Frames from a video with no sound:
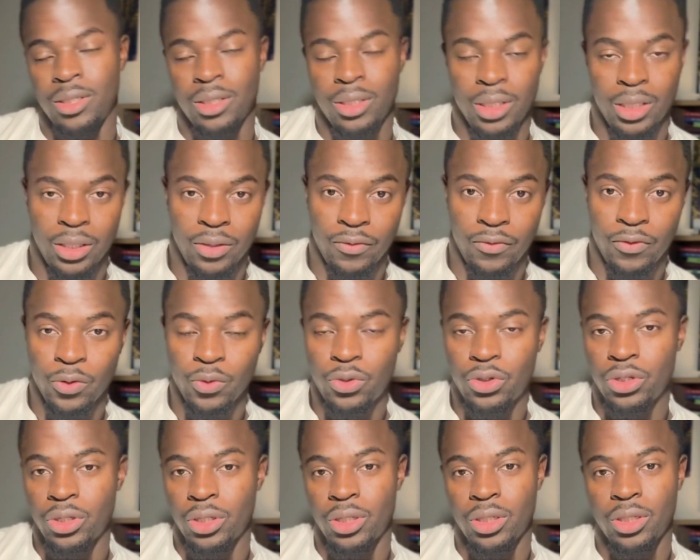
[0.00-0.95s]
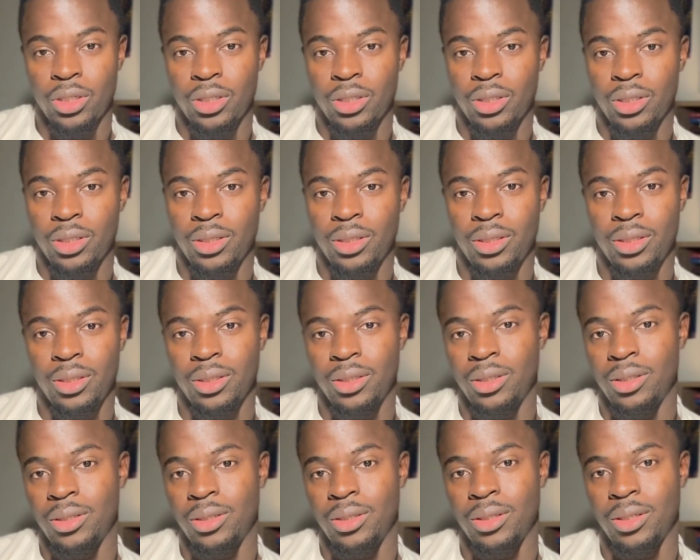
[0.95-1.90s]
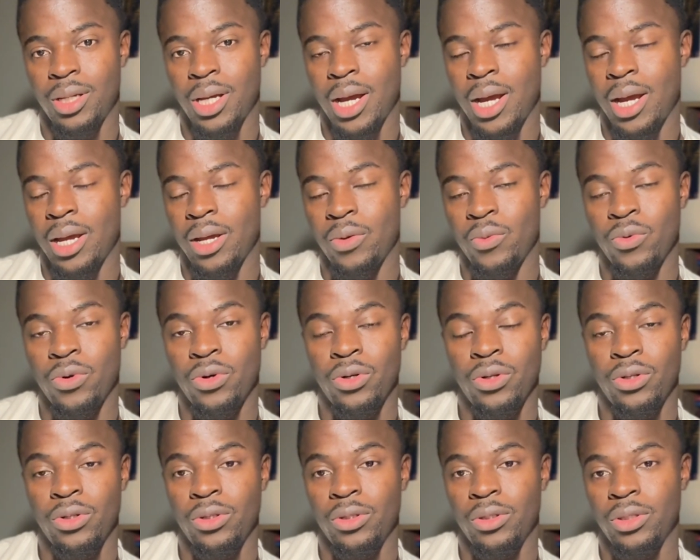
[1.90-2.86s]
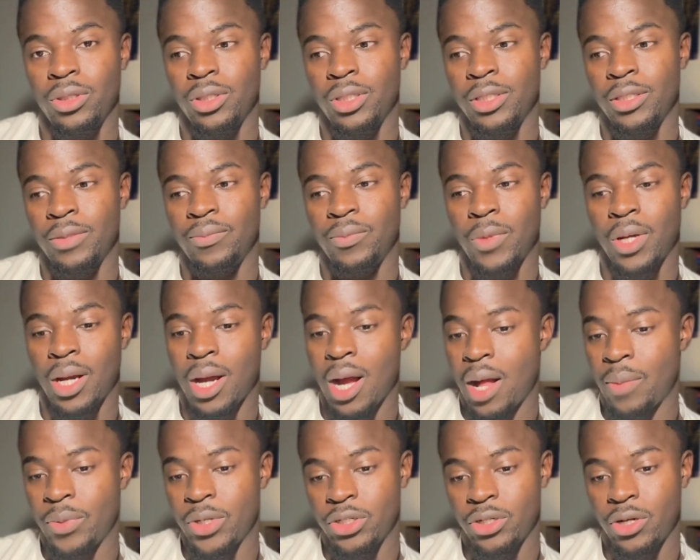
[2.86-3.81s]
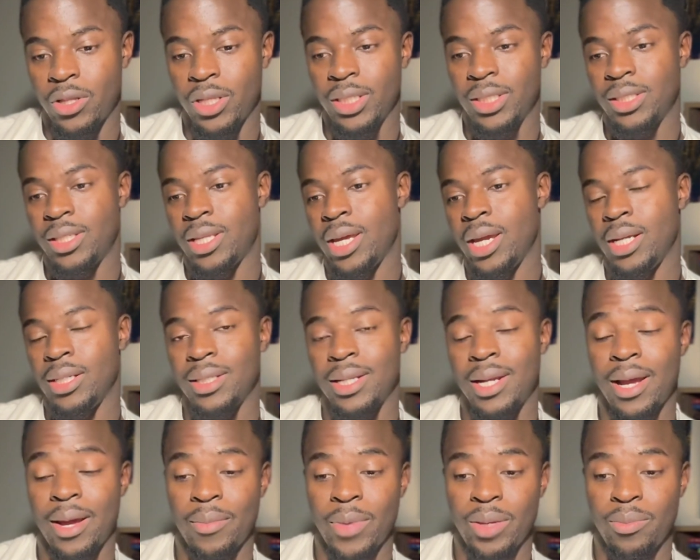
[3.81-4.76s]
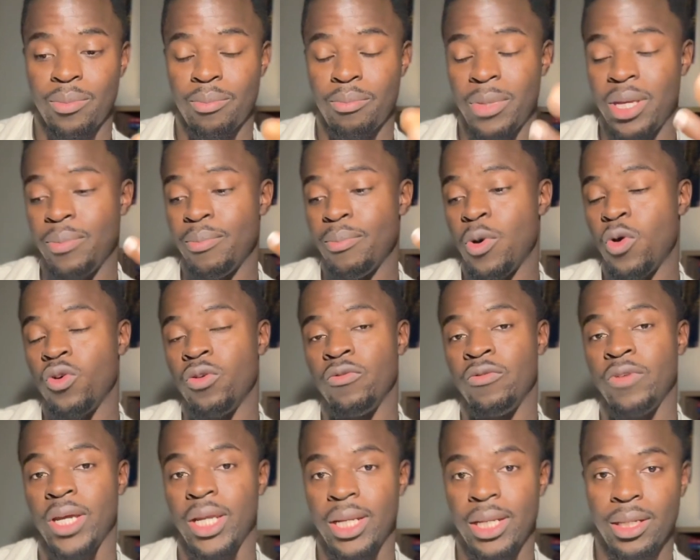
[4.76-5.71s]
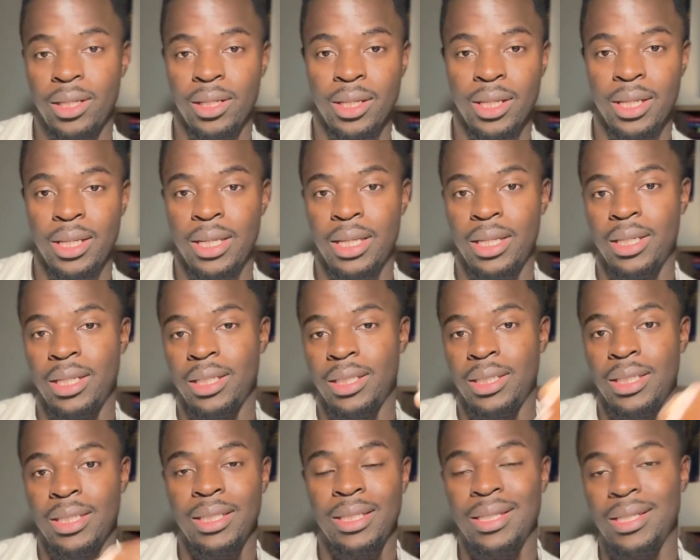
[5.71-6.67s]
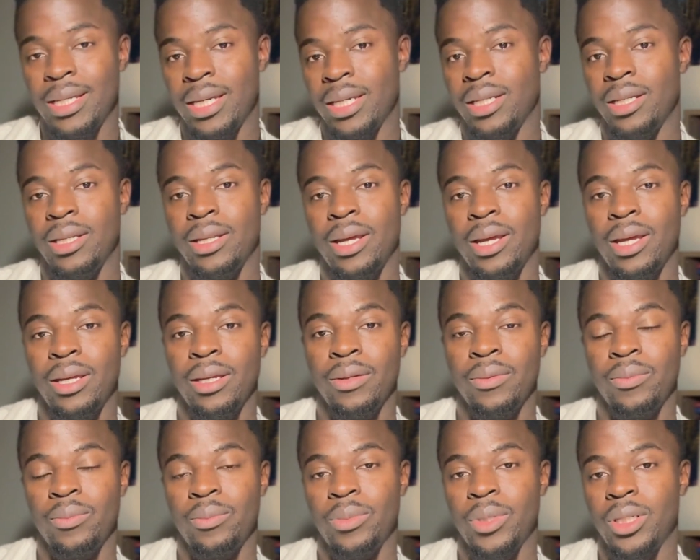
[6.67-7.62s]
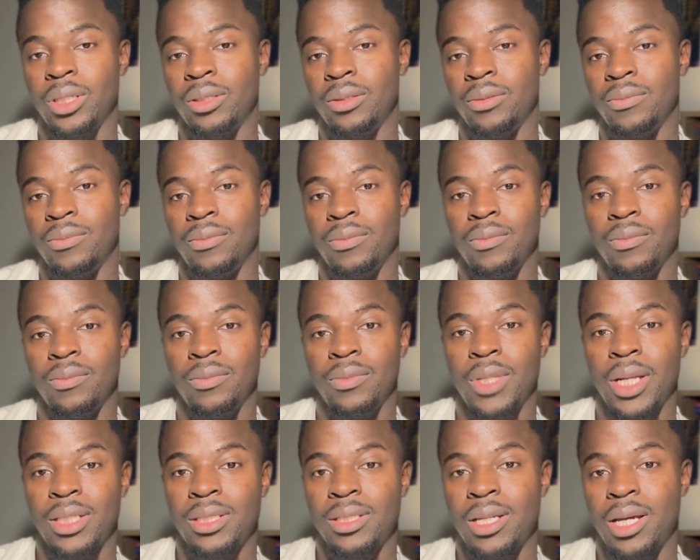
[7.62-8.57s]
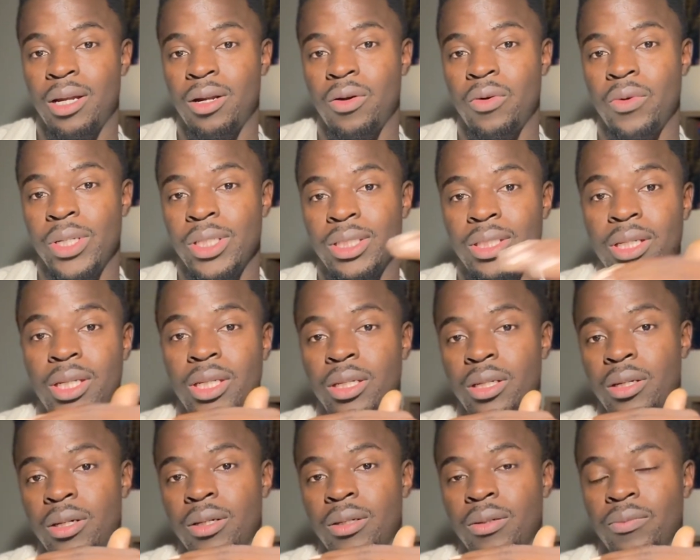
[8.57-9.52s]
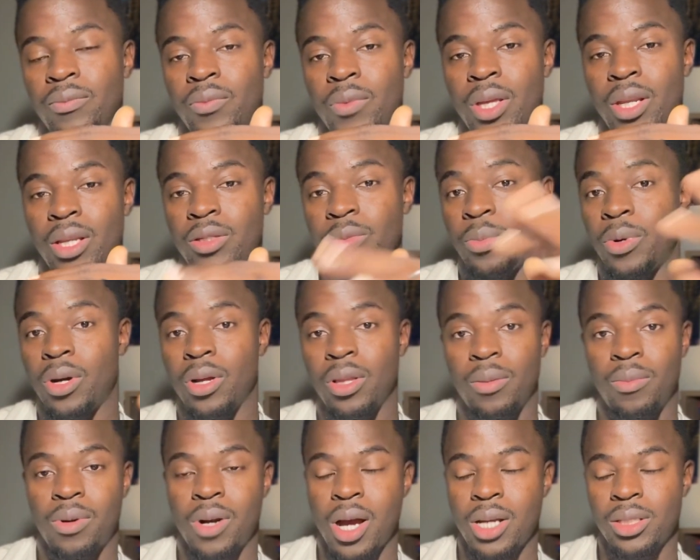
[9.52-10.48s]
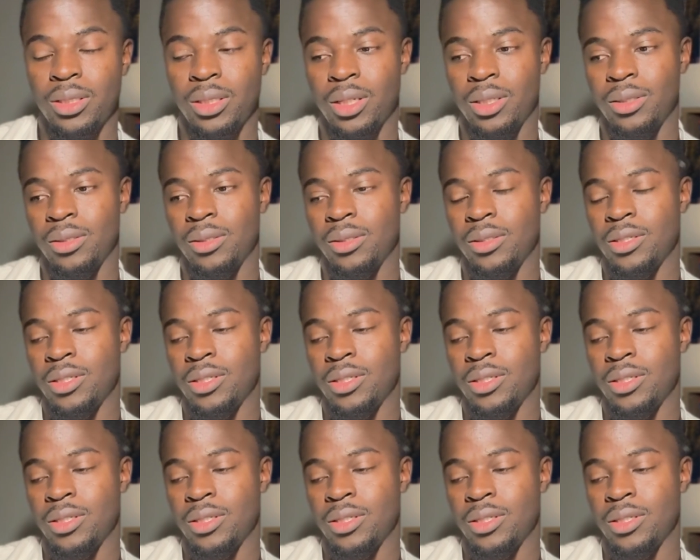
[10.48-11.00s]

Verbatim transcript: in the future I will accomplish all these things and I might be motivated in the day to day, but that's not always linear and it's part of the process.